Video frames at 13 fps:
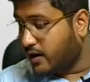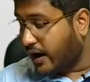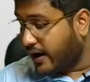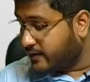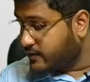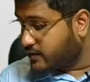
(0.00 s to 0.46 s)

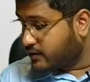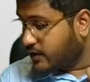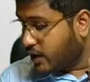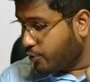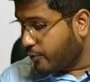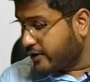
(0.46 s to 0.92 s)
answer
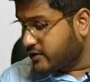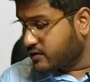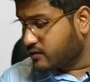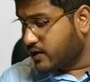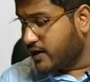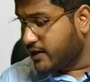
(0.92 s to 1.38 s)
the
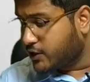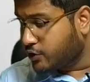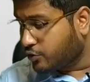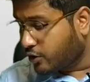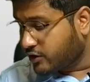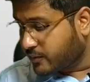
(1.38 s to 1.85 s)
questions related
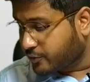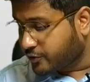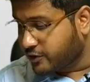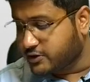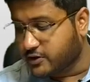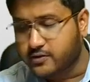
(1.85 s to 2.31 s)
to audit
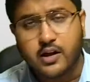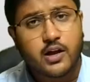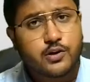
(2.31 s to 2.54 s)
procedures.